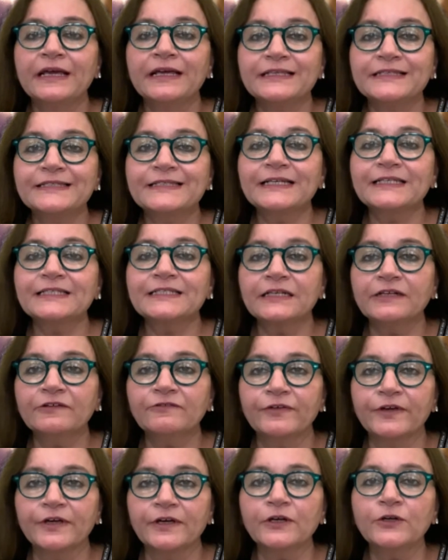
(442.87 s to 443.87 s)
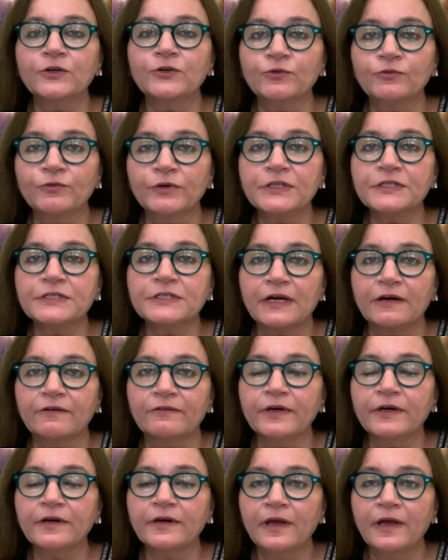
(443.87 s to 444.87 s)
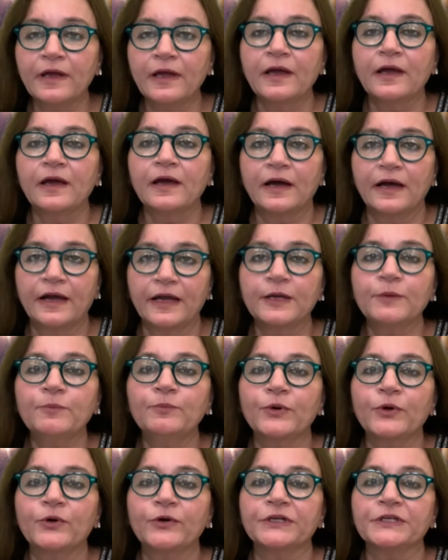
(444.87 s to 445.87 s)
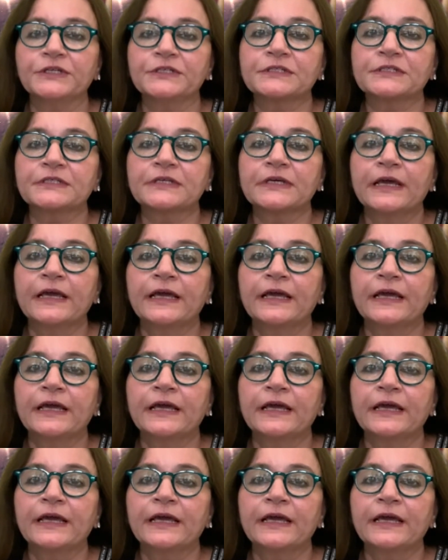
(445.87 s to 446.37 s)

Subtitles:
just and fair towards our employees.